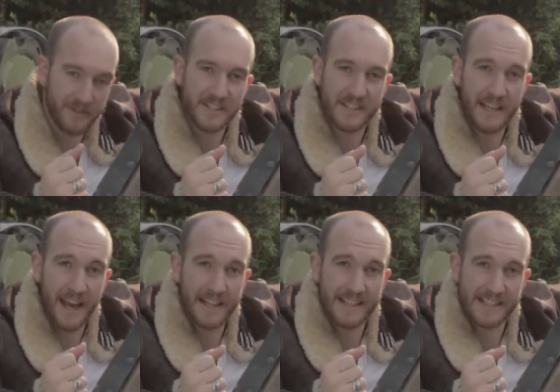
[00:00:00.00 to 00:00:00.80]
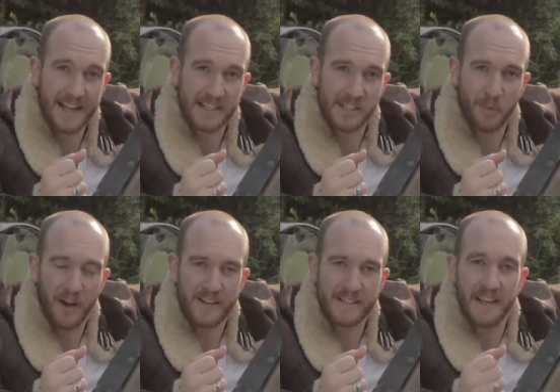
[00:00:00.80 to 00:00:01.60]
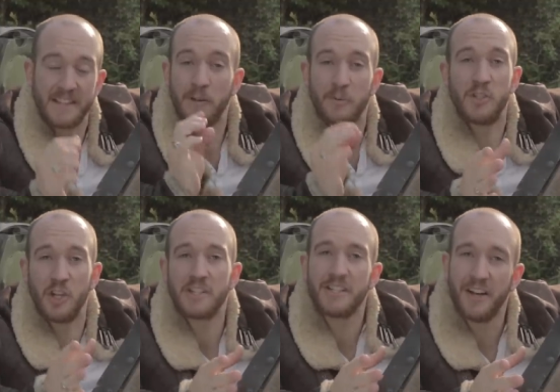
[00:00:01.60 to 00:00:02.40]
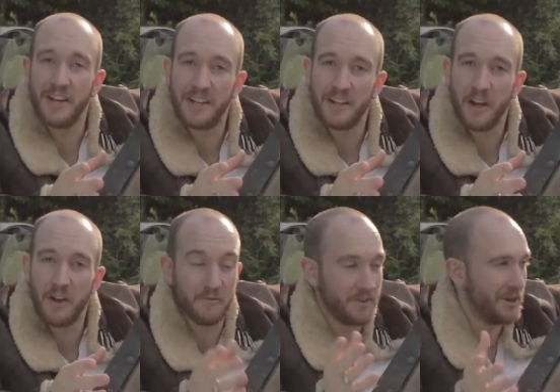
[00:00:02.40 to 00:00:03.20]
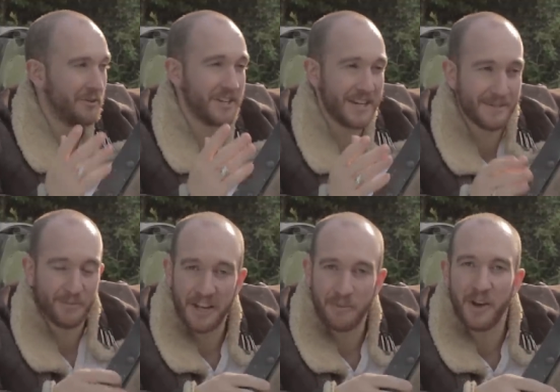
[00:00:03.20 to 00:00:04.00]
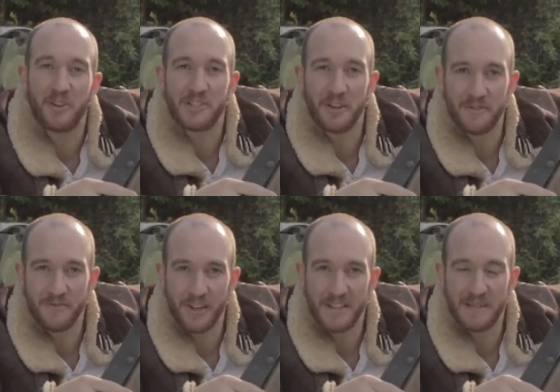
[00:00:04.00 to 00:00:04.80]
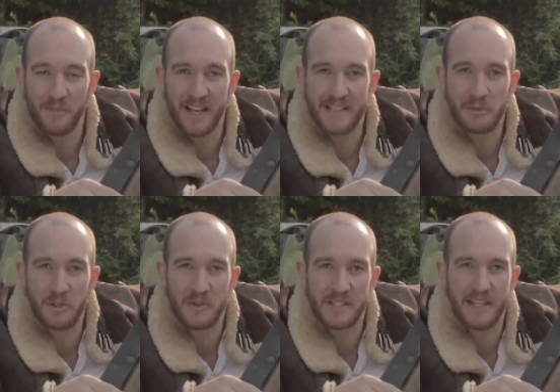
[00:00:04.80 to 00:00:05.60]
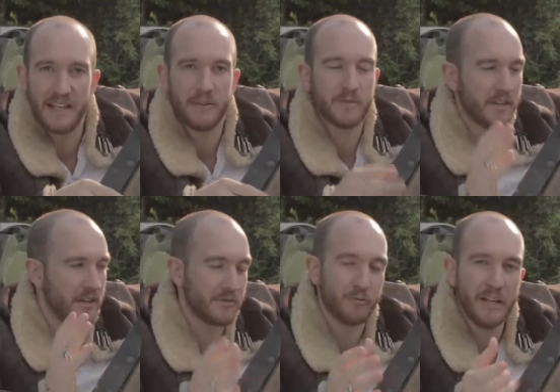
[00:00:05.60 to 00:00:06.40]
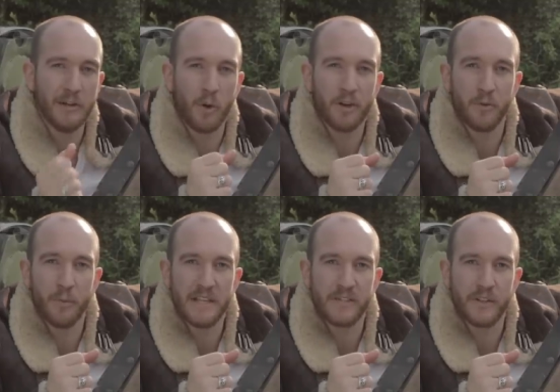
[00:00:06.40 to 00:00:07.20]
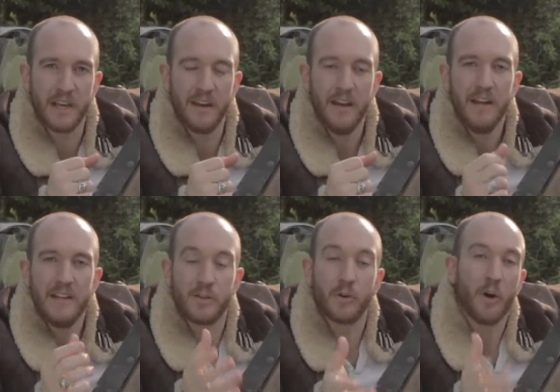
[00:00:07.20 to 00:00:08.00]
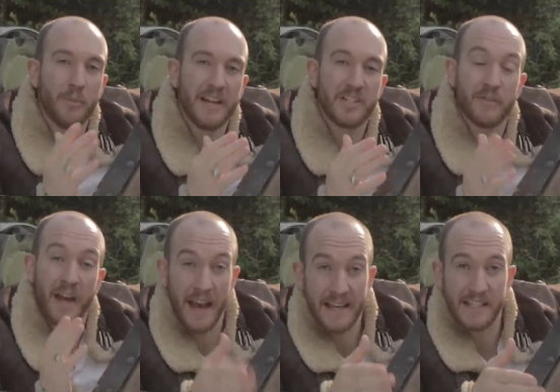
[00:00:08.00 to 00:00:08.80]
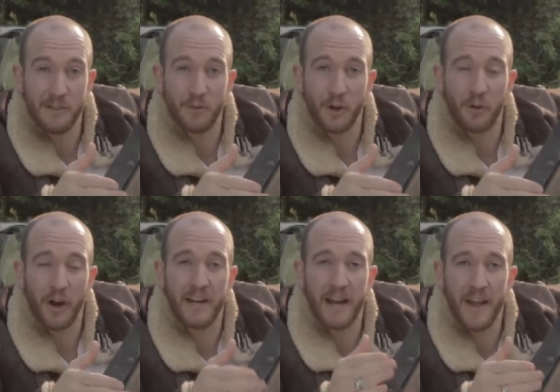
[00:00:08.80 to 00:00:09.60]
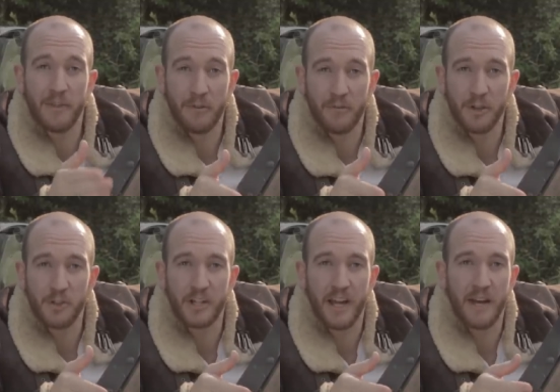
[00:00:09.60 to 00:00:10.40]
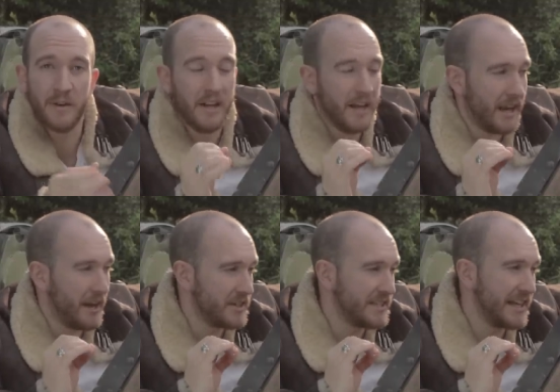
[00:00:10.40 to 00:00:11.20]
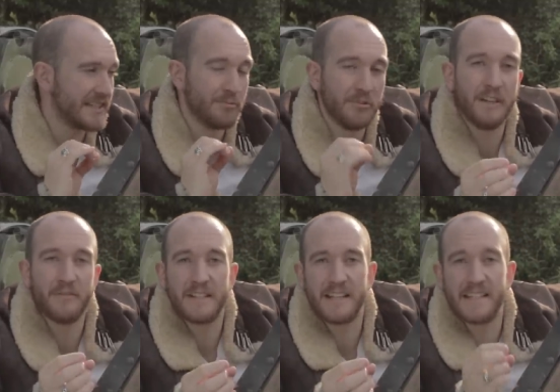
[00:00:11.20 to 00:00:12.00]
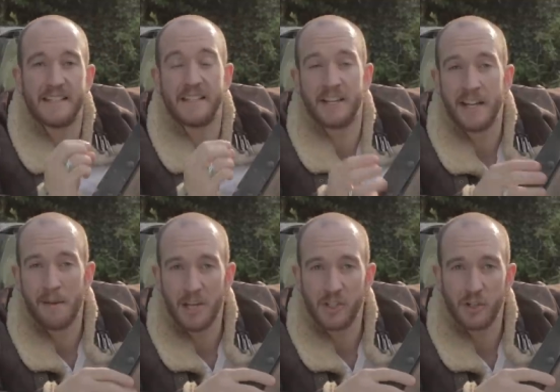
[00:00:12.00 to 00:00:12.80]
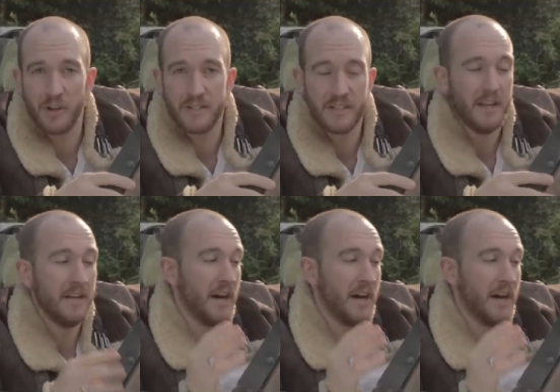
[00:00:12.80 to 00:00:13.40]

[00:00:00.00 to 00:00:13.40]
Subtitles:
even see Andy's legs, the pilot's legs, and it was just like the old days playing Microsoft Flight Simulator when I was a kid. It was a really wonderful piece of kit. So a combination of that 18-foot crane and the Revolution Head allowed us to get some really fantastic dynamic shots,